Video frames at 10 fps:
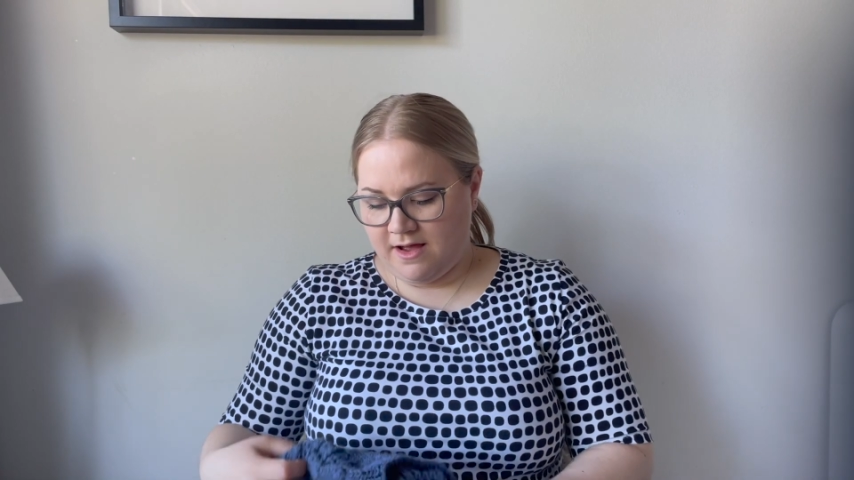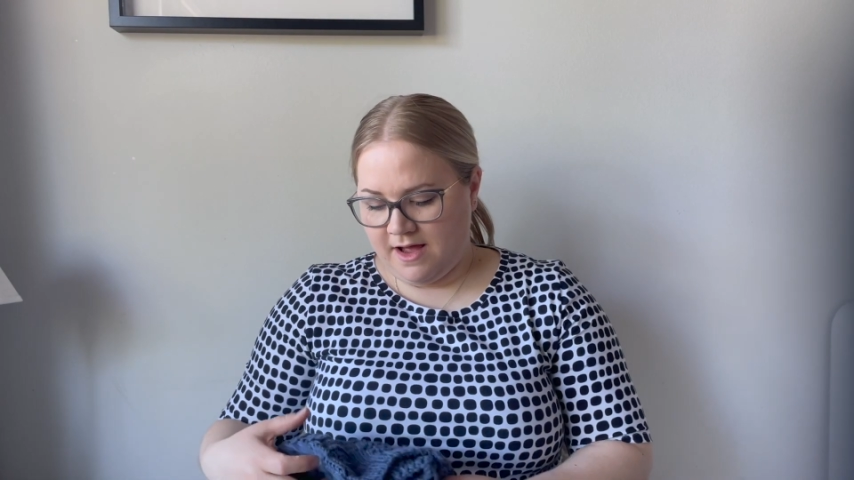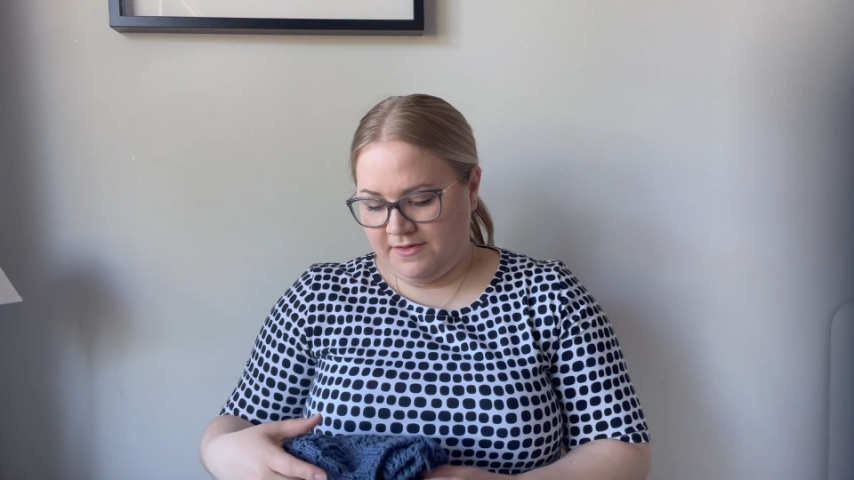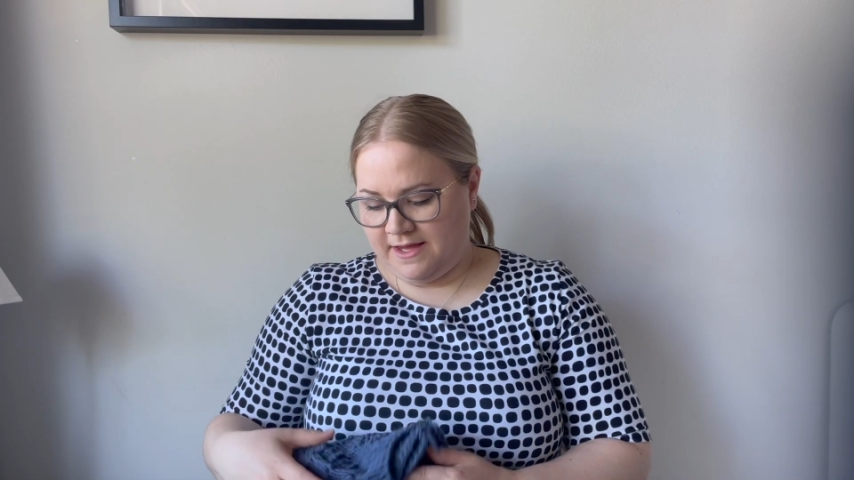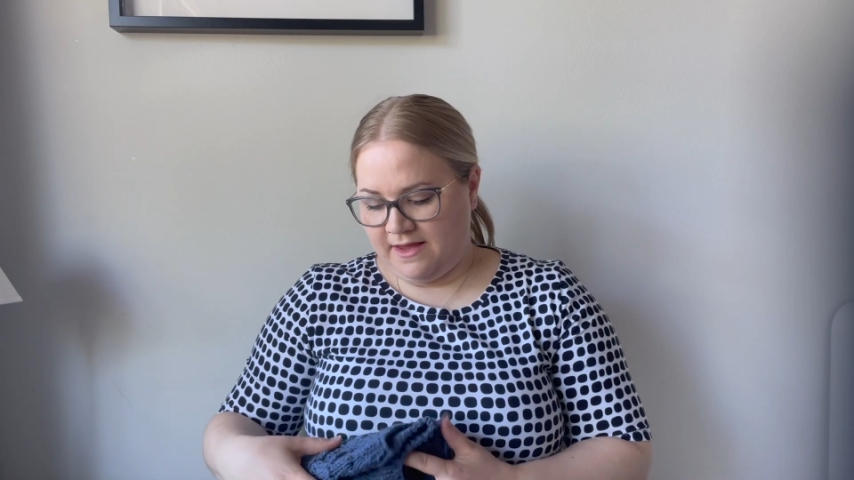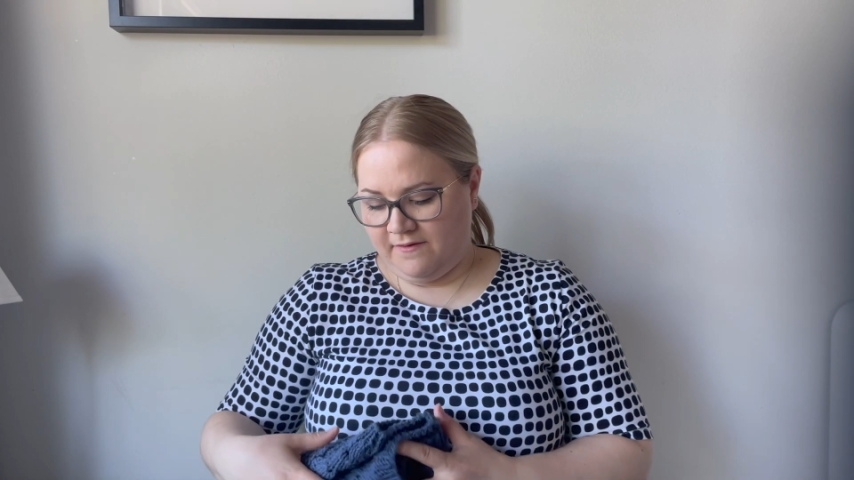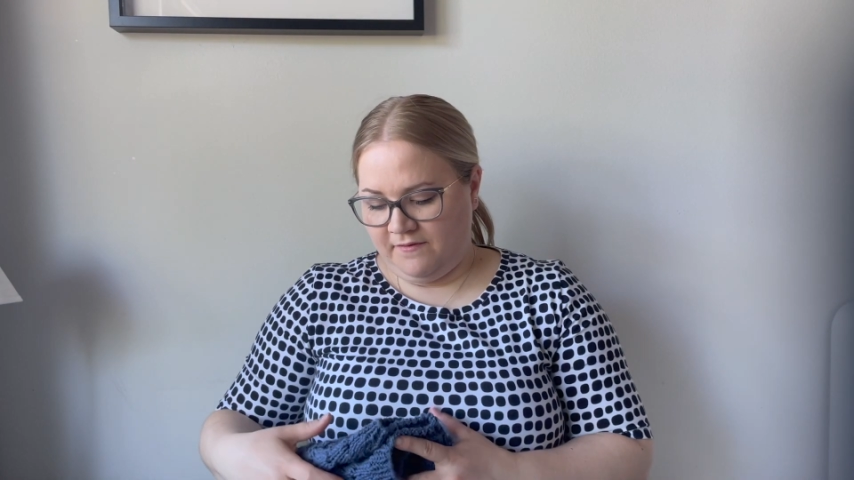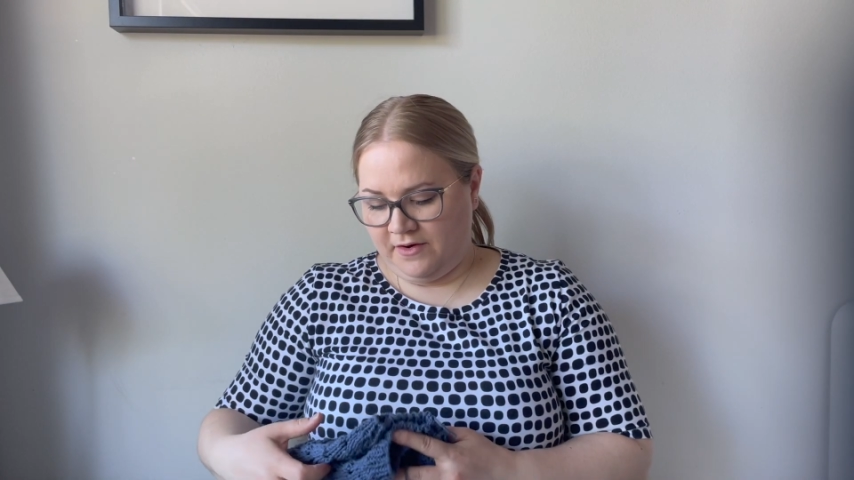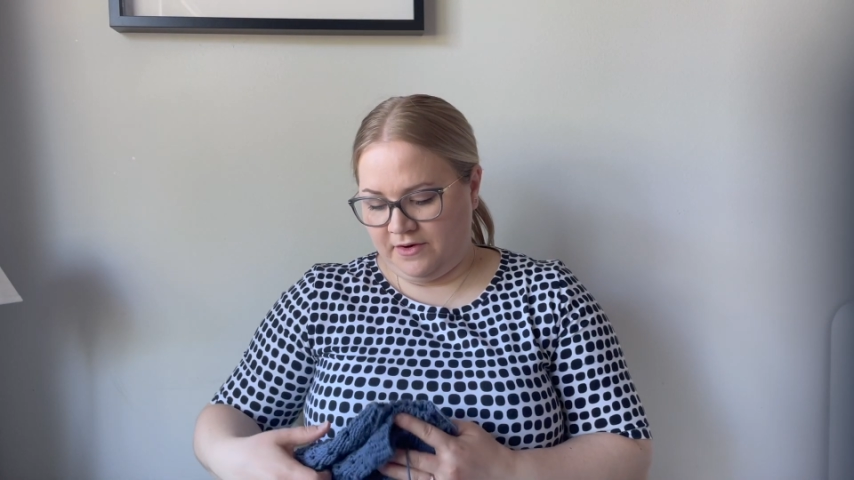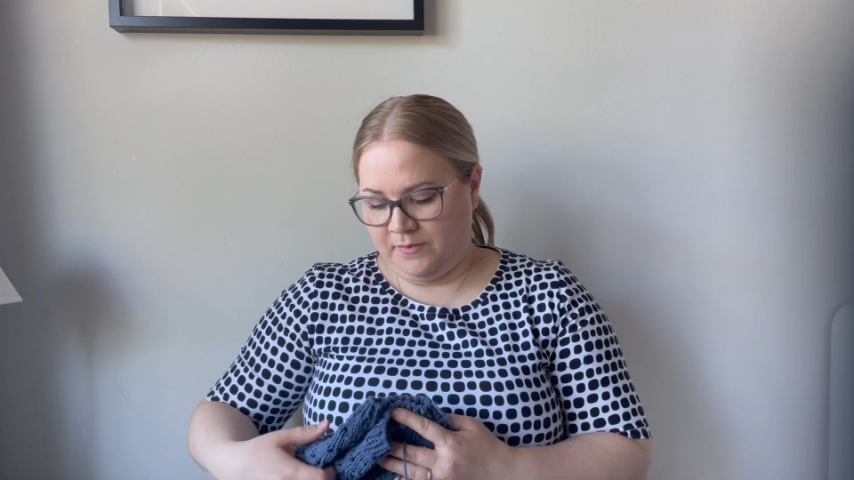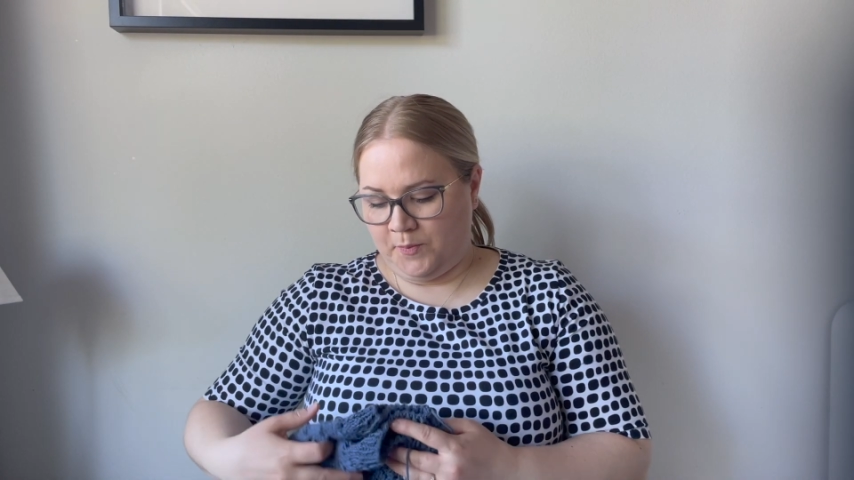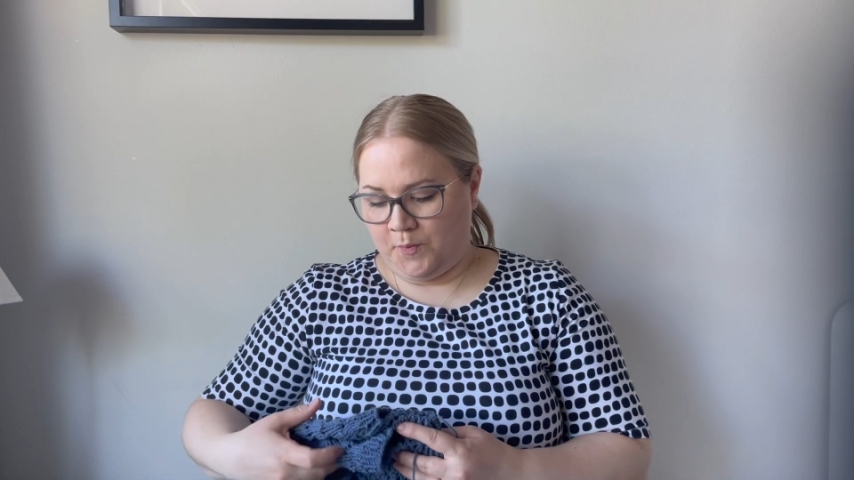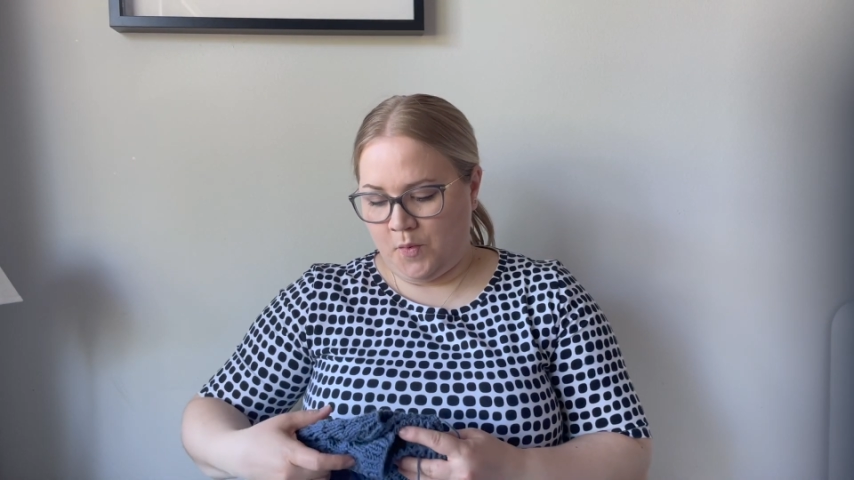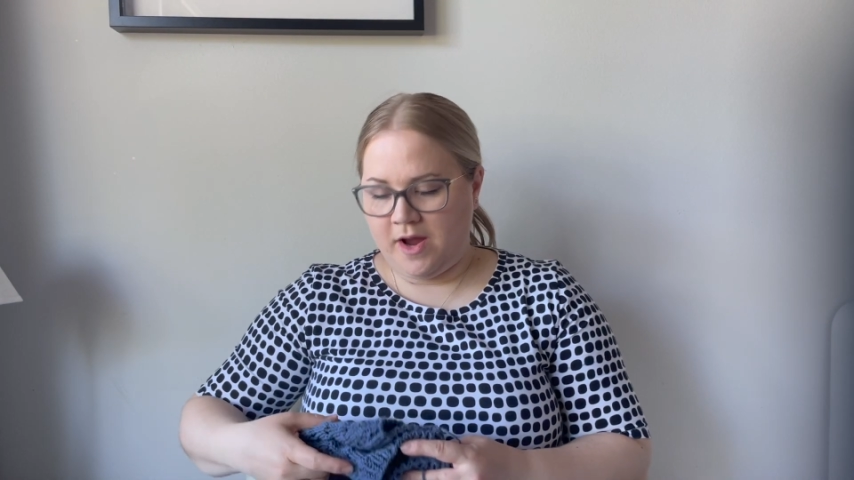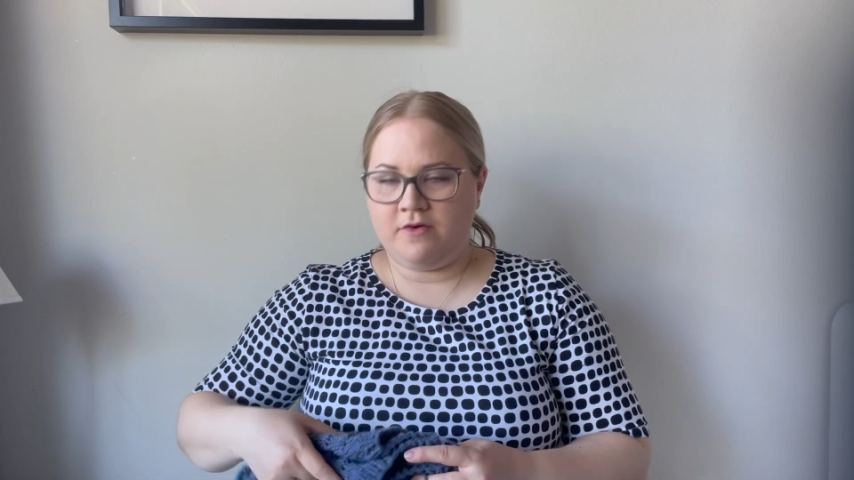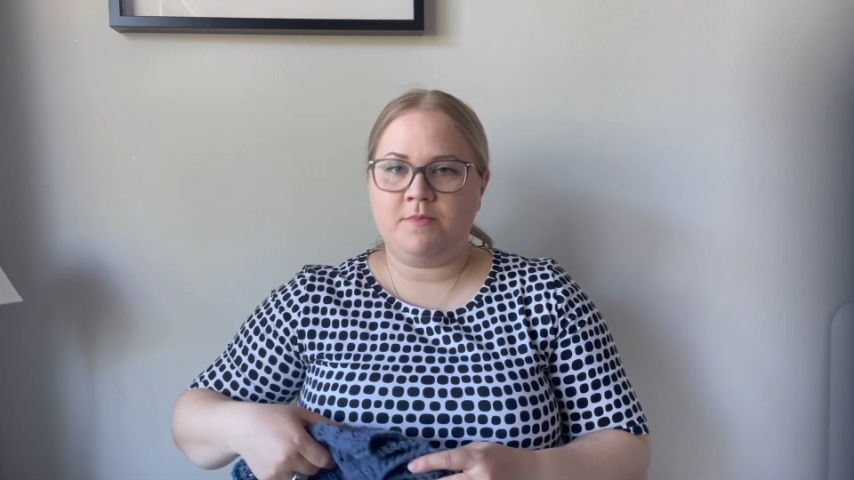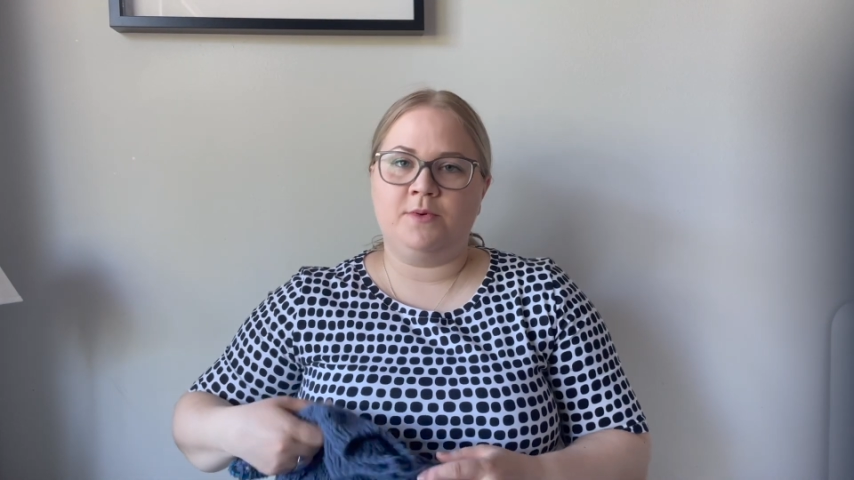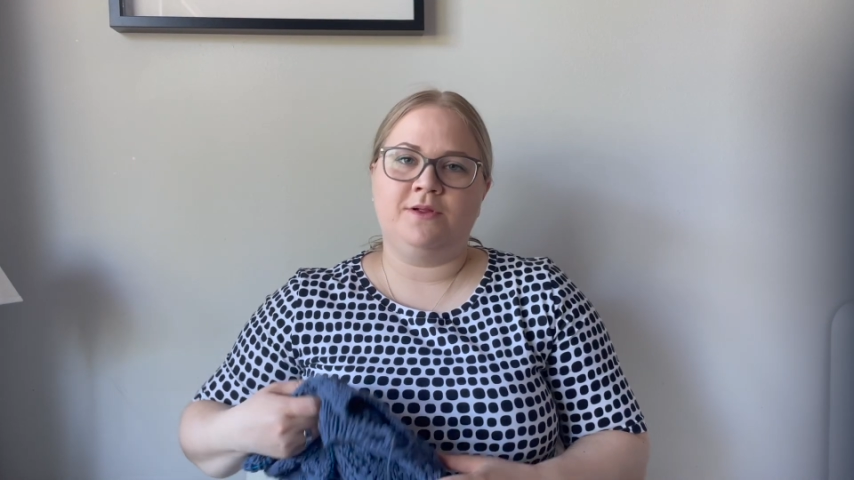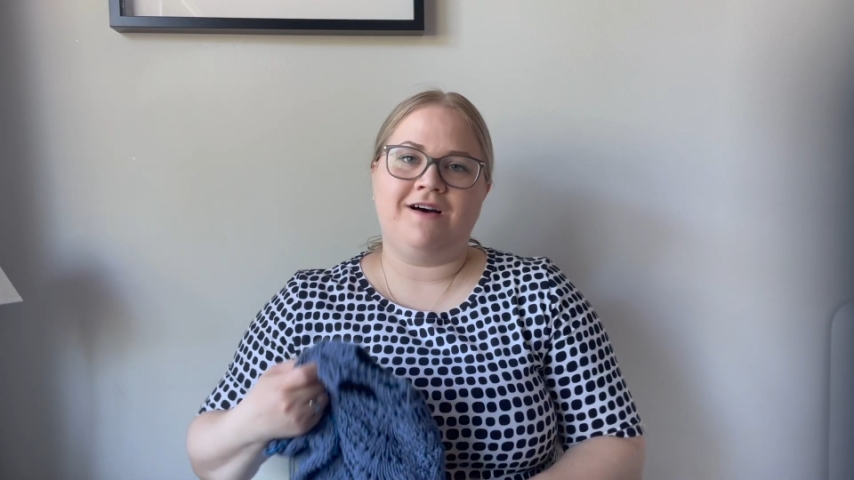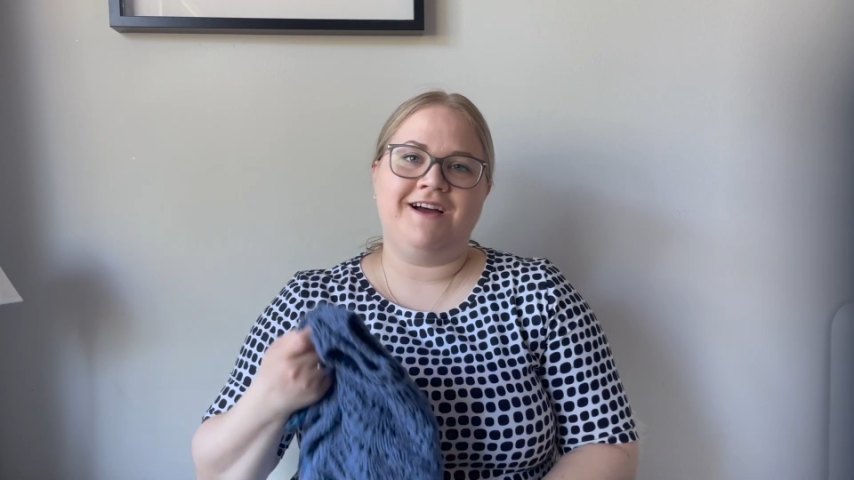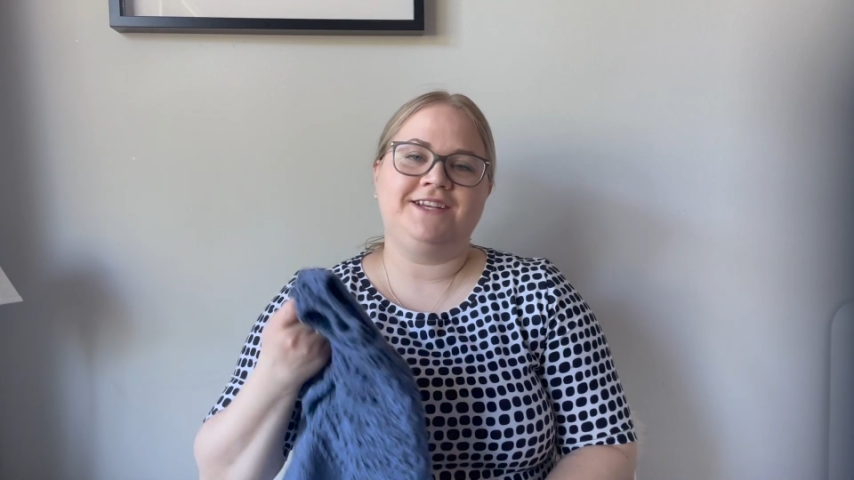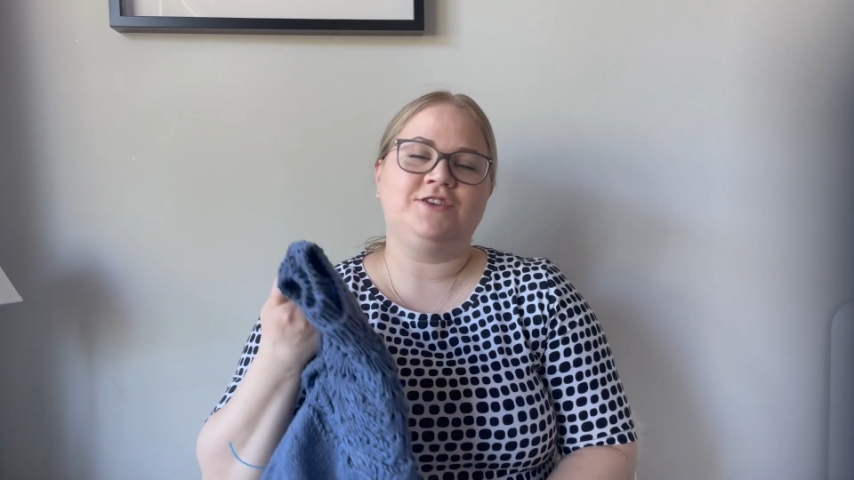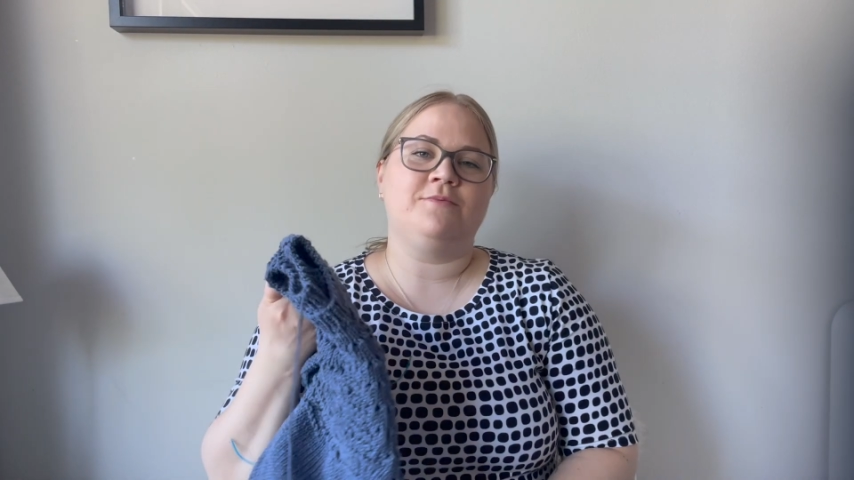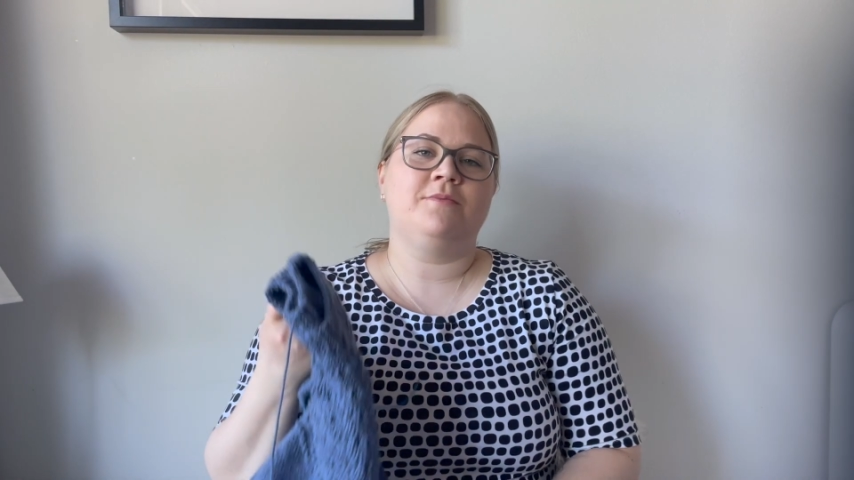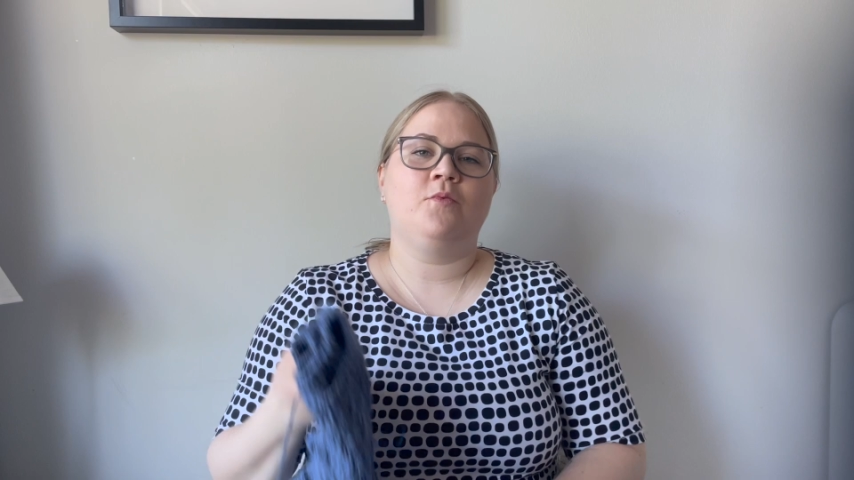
I think, very wearable item